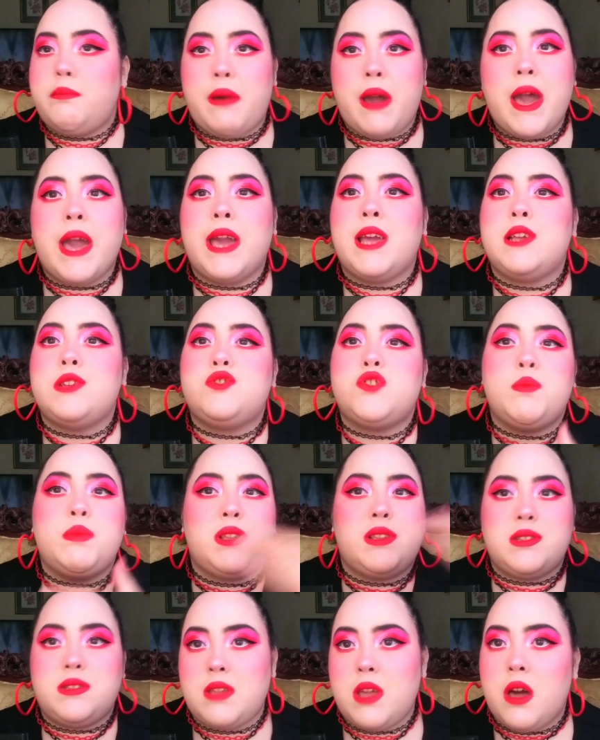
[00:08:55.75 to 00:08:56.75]
buy so many
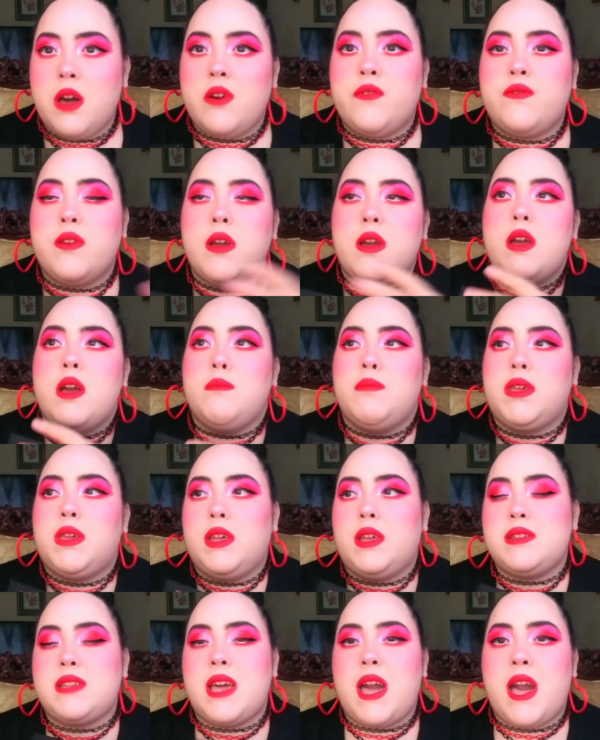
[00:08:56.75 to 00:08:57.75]
stuff
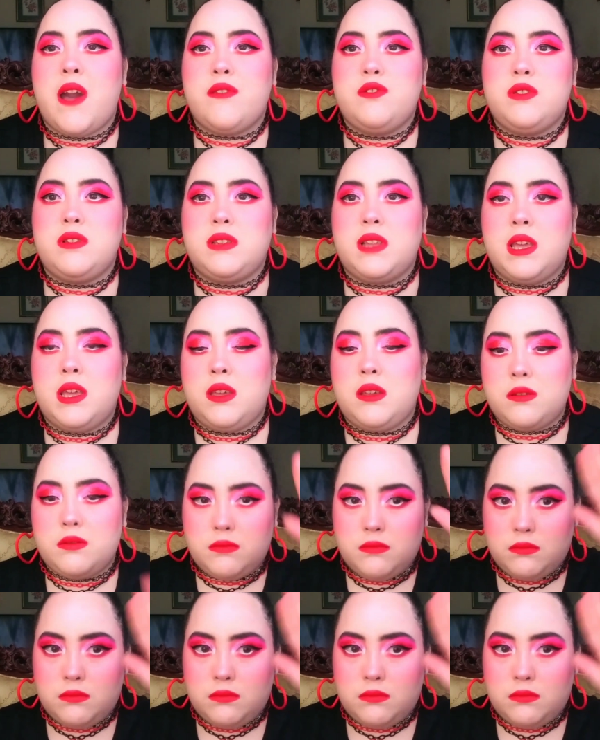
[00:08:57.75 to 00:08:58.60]
because I have to like